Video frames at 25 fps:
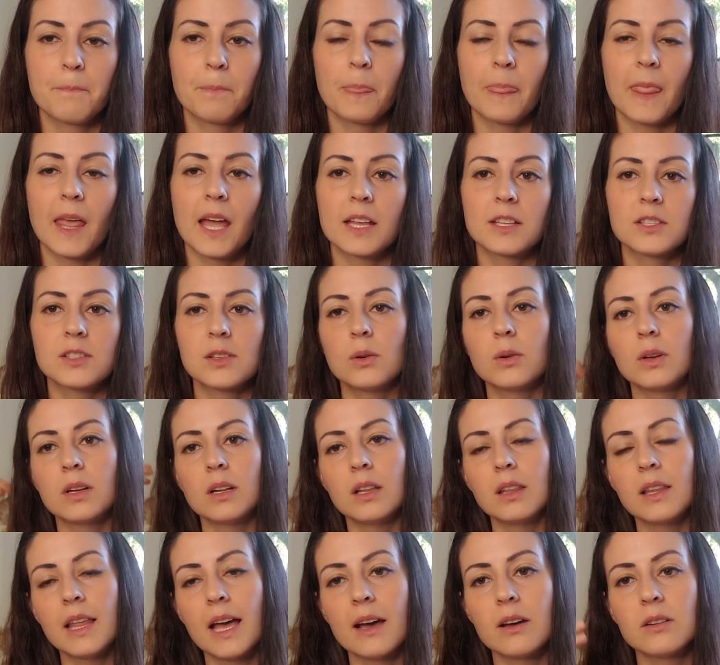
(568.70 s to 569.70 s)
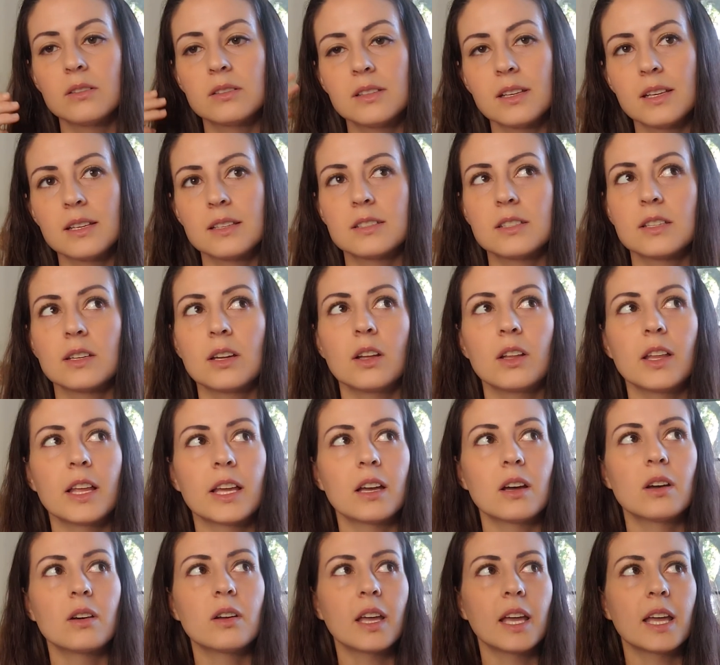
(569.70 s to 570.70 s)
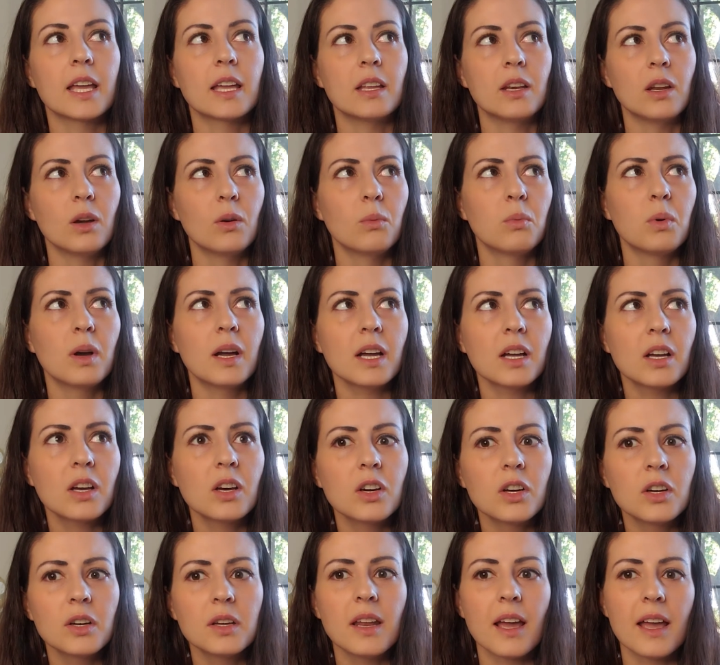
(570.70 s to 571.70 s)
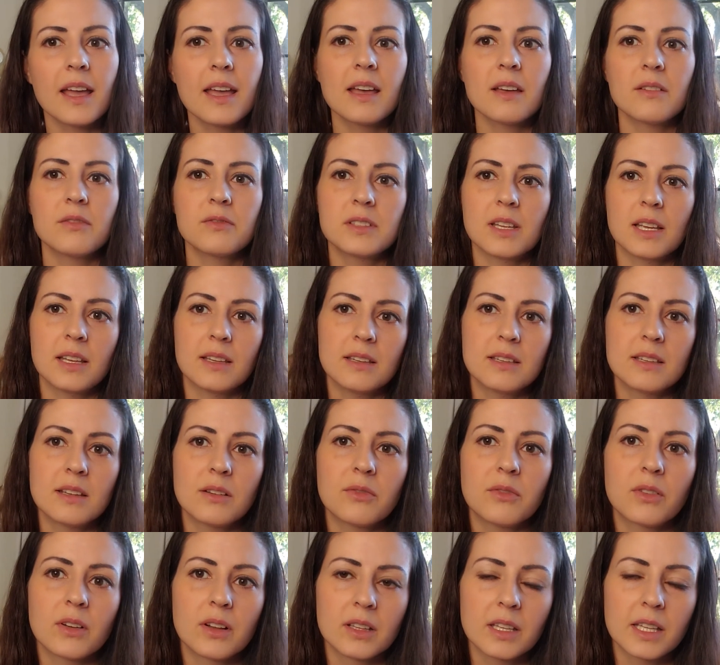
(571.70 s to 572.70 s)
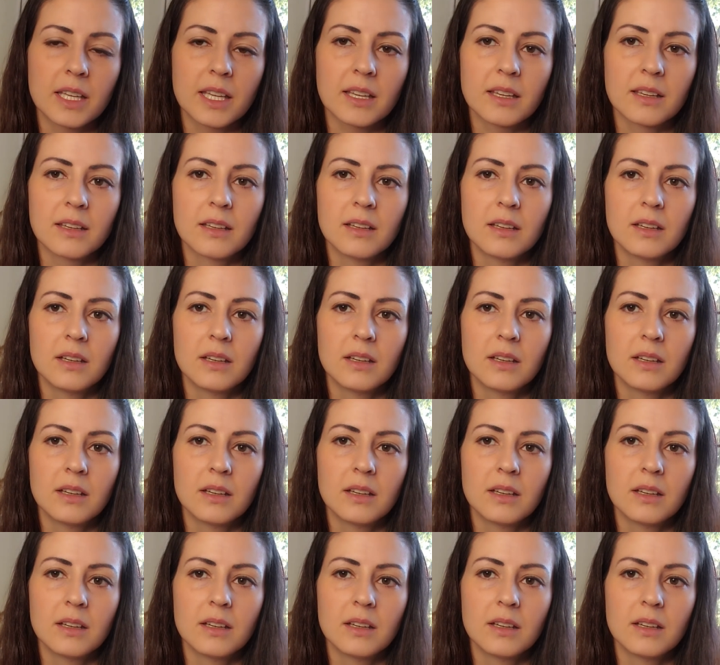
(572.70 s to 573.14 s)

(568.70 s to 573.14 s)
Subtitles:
And so it allows us to go like, okay, what could I have done differently?